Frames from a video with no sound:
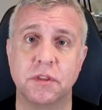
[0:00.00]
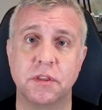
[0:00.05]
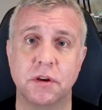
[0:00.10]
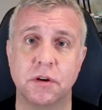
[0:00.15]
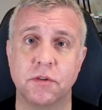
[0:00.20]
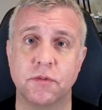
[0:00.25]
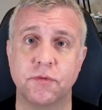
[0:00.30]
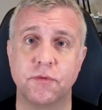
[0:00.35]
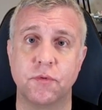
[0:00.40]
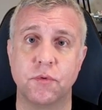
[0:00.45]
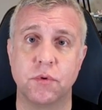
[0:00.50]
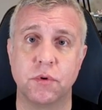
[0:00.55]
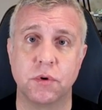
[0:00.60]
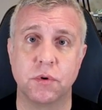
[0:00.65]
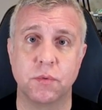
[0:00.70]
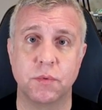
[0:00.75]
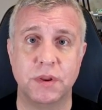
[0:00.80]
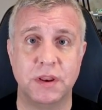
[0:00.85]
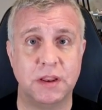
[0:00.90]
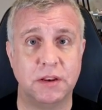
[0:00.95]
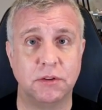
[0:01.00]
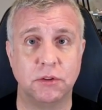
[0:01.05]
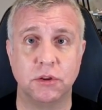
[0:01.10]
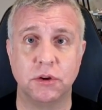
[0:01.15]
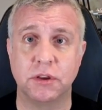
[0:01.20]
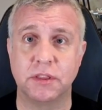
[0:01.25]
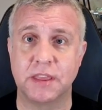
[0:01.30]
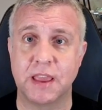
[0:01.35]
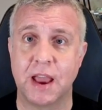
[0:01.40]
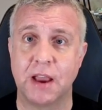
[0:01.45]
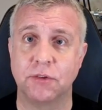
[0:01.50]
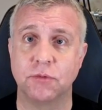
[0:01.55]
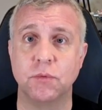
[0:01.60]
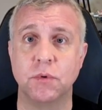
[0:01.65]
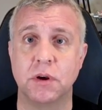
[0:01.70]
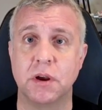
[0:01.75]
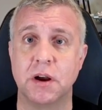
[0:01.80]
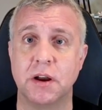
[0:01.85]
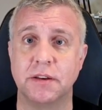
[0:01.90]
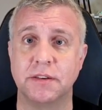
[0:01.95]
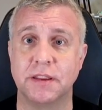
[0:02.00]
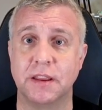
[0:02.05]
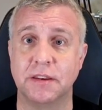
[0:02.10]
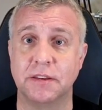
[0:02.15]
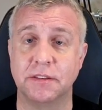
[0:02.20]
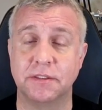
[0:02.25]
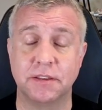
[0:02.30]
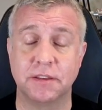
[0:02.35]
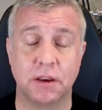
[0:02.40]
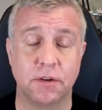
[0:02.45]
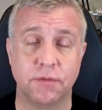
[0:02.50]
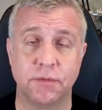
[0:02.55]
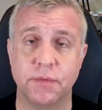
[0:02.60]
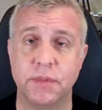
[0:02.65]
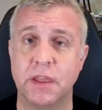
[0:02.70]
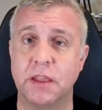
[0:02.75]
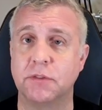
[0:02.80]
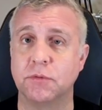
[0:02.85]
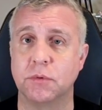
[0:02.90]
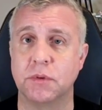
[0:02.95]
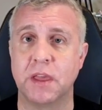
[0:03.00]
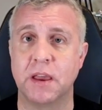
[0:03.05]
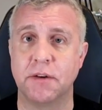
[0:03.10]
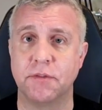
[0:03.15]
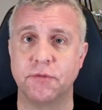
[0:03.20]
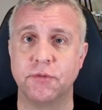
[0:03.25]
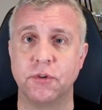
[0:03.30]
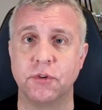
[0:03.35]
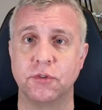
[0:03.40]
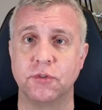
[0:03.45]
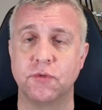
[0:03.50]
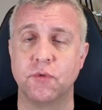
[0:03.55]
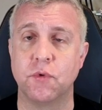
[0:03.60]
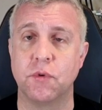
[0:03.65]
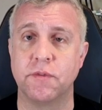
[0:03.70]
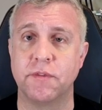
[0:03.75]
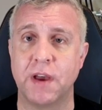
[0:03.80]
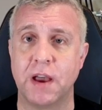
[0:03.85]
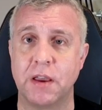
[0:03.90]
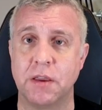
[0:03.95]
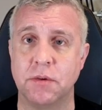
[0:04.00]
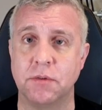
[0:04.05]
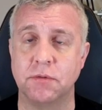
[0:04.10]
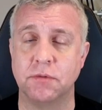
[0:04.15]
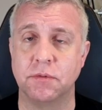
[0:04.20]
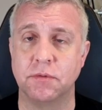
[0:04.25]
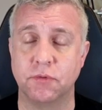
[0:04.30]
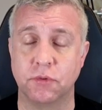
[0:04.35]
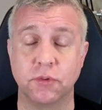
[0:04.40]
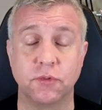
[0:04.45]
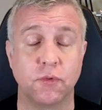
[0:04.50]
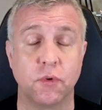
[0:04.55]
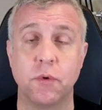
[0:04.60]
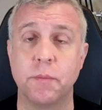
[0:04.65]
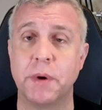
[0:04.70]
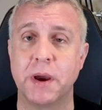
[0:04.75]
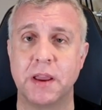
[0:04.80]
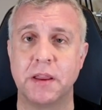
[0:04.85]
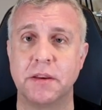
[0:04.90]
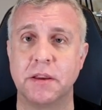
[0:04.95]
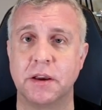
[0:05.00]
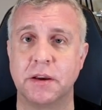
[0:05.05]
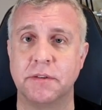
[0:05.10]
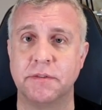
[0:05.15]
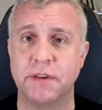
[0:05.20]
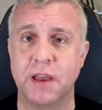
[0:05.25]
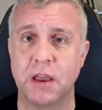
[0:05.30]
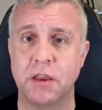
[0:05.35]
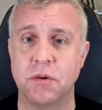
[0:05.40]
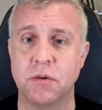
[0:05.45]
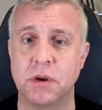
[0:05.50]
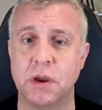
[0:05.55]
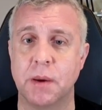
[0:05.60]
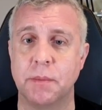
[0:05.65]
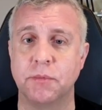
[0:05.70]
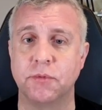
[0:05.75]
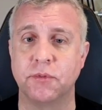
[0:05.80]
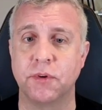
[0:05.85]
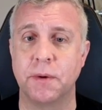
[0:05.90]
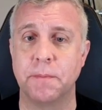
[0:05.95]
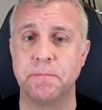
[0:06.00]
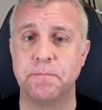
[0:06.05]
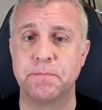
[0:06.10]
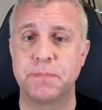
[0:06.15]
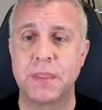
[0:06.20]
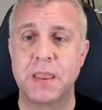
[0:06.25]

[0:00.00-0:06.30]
Therefore, we need to look at the actual content itself. And that's where that first four value, first four byte uh, value comes from.